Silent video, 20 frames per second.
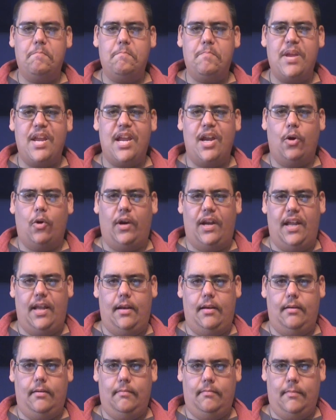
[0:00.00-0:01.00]

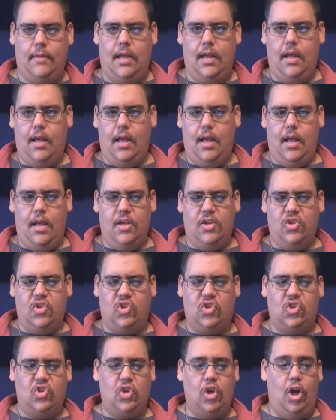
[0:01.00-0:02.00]
Period.
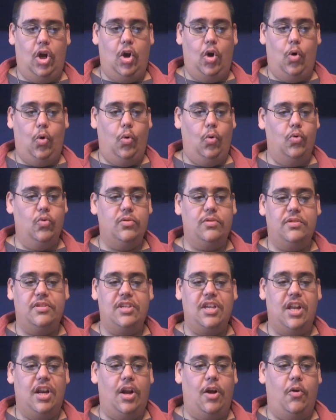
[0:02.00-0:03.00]
So,
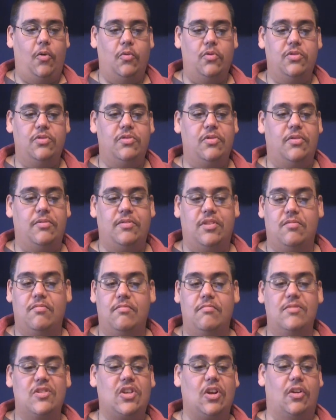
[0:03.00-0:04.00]

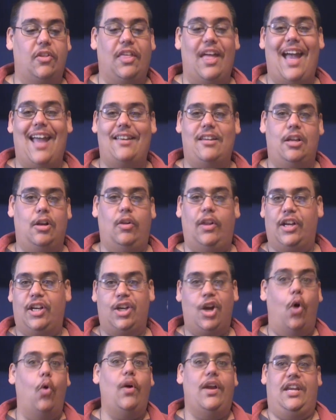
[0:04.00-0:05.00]
like,
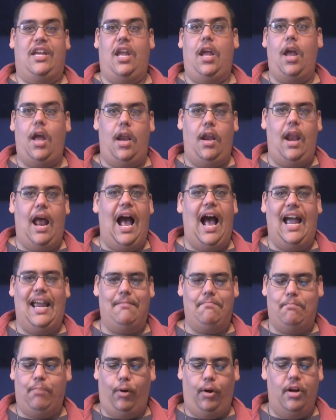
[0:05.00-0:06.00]
going in, I
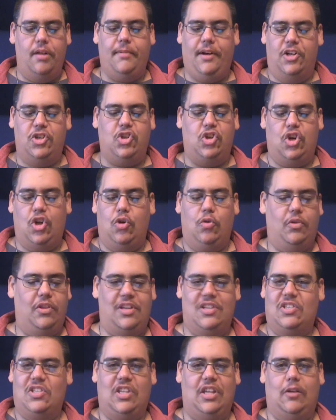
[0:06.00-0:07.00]
pretty much knew
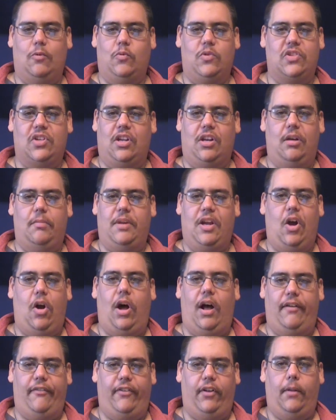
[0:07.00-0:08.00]
this thing was going to be
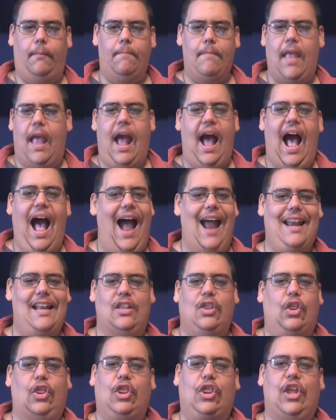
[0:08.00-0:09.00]
awful. I
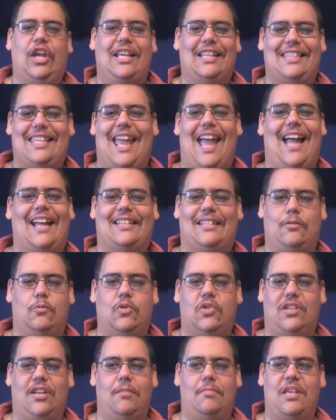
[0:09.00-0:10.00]
didn't think the acting
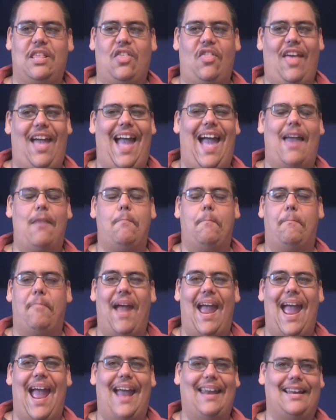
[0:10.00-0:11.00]
was going to be that
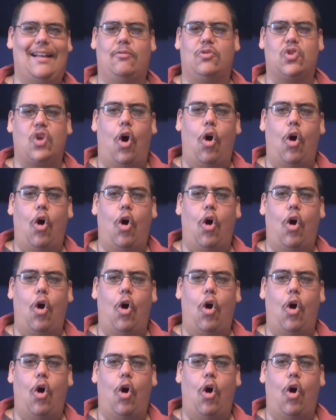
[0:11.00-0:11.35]
bad, and I was